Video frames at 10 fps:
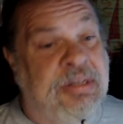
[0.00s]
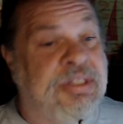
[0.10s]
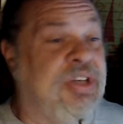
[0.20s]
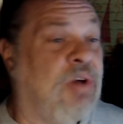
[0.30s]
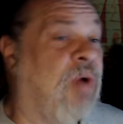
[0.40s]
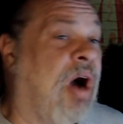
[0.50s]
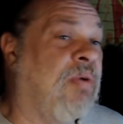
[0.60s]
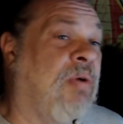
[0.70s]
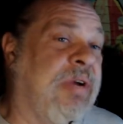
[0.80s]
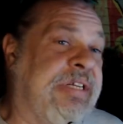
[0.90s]
So what
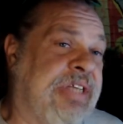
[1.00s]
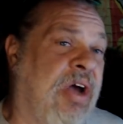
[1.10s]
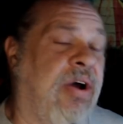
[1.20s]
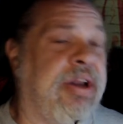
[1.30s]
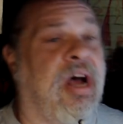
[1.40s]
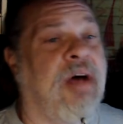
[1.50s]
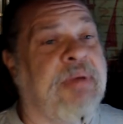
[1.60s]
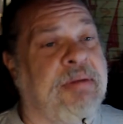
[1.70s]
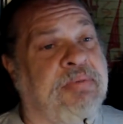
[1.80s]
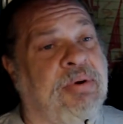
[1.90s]
were we sawing up
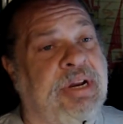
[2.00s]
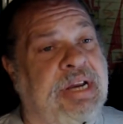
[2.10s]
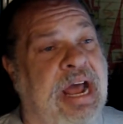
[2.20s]
and pulling